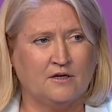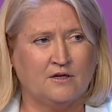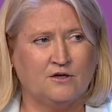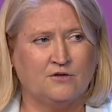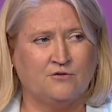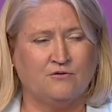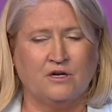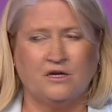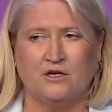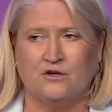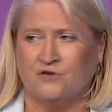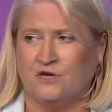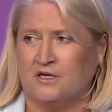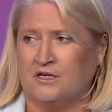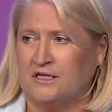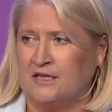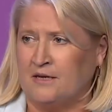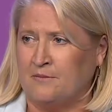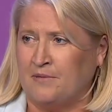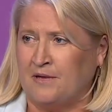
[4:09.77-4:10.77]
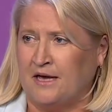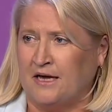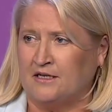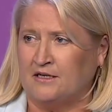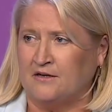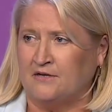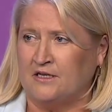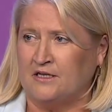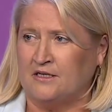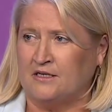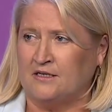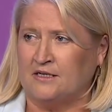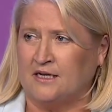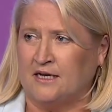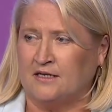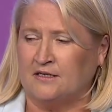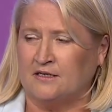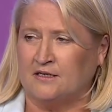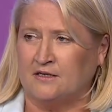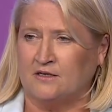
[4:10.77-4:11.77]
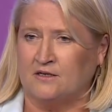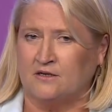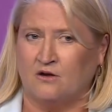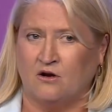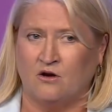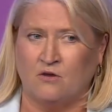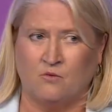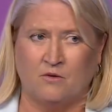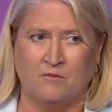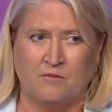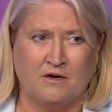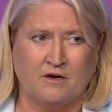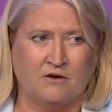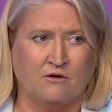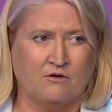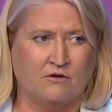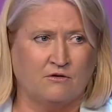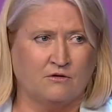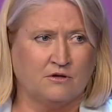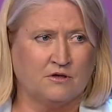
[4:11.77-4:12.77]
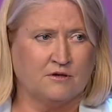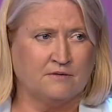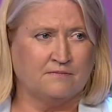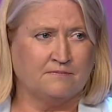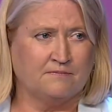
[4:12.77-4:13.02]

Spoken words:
to really address the impact of these disasters on women and girls.